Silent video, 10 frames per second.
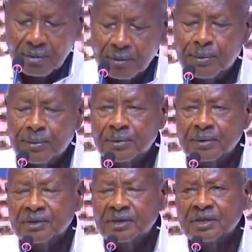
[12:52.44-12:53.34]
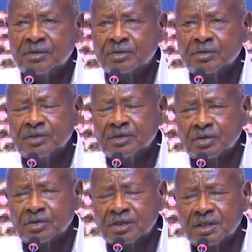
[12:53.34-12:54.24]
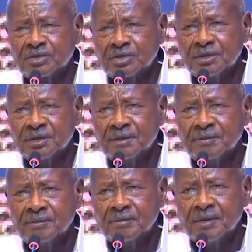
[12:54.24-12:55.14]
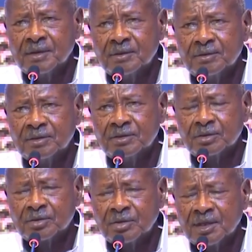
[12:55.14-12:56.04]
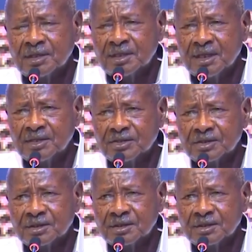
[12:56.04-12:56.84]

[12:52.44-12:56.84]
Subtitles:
There's a lot of intoxication with the wrong ideas